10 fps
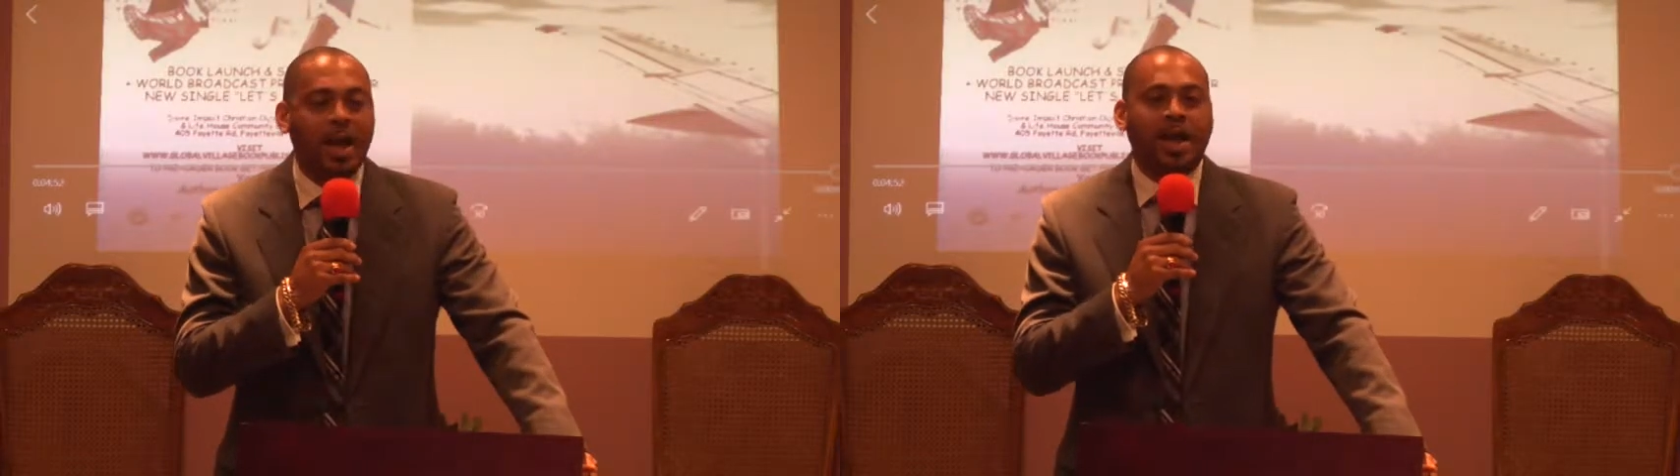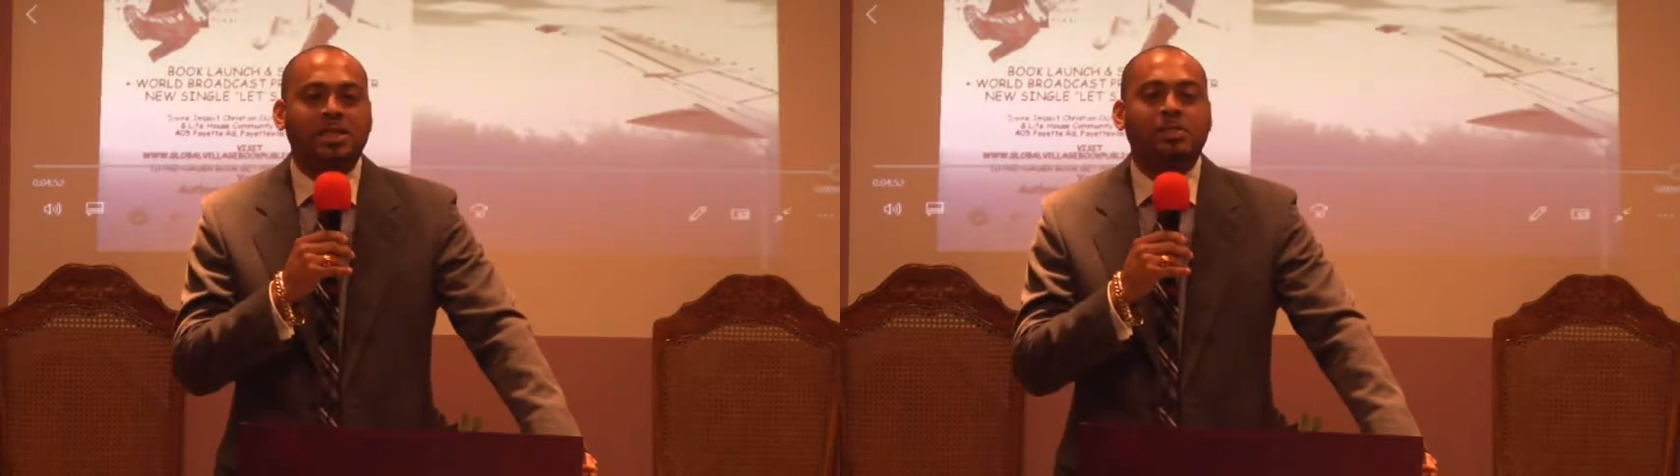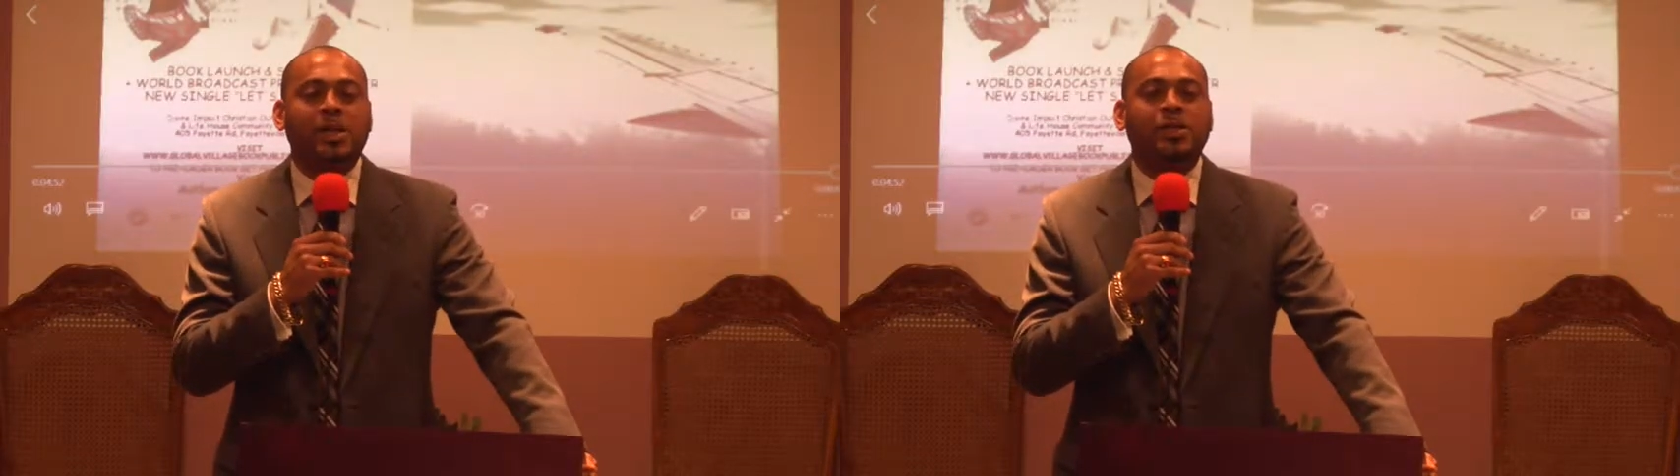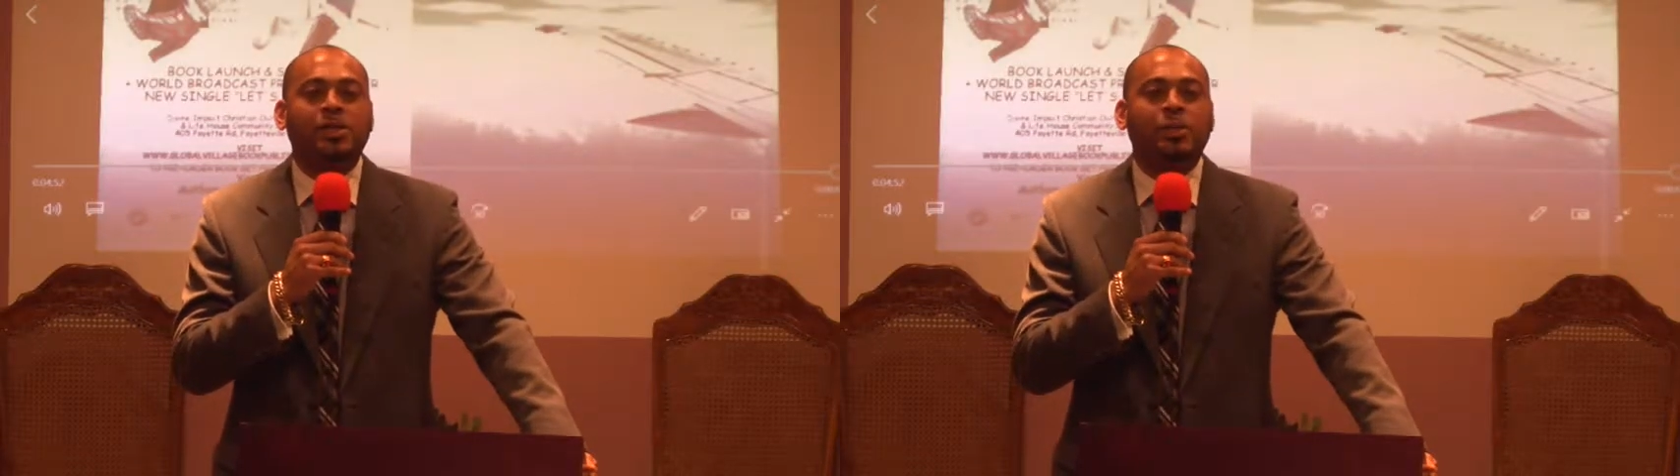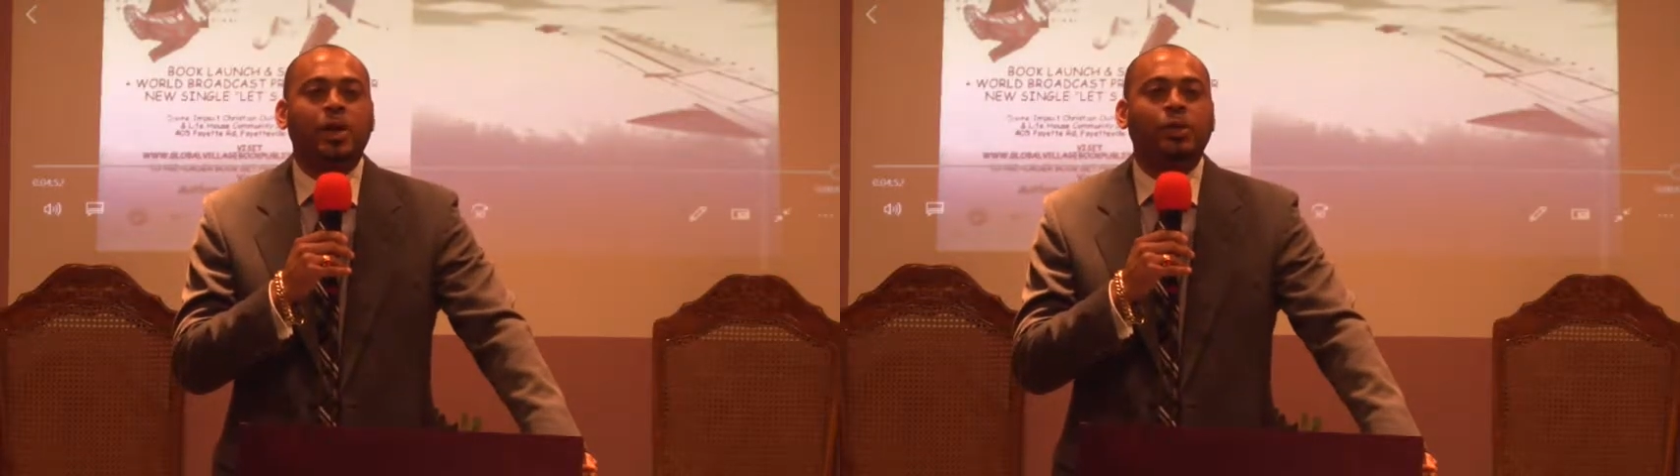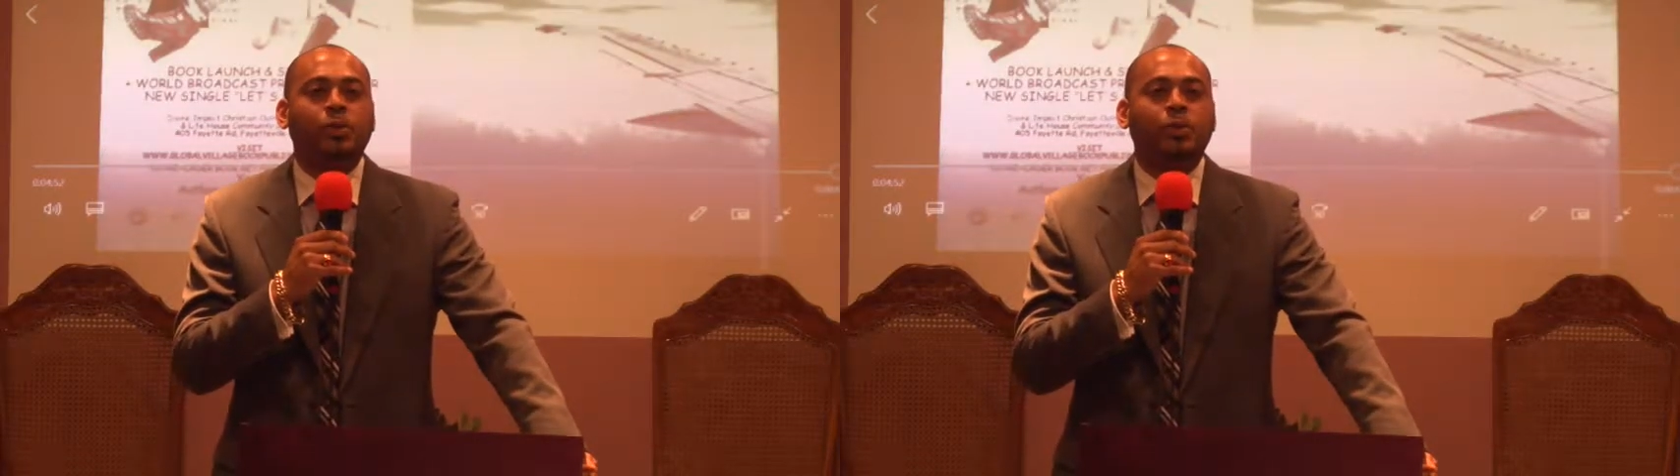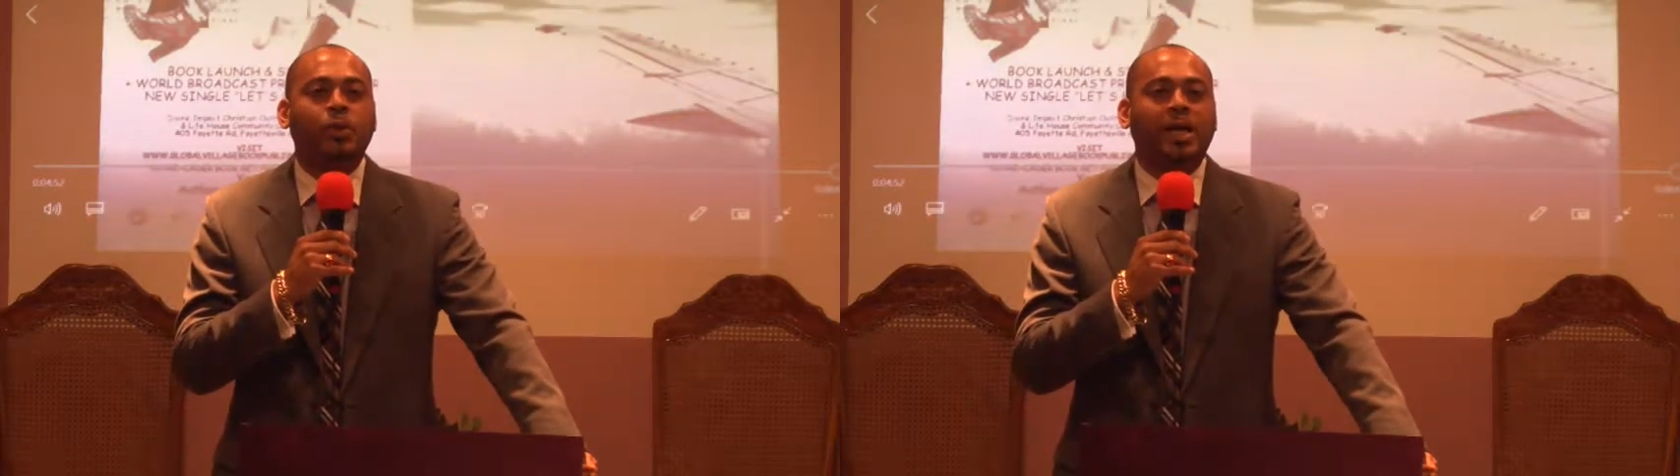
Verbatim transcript: Especially when you